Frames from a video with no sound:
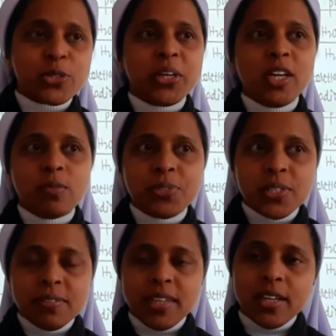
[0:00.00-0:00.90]
So he
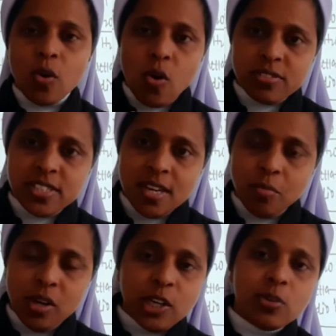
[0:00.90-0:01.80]
observed that oxygen
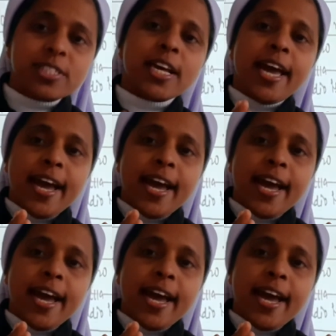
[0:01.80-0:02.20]
molecules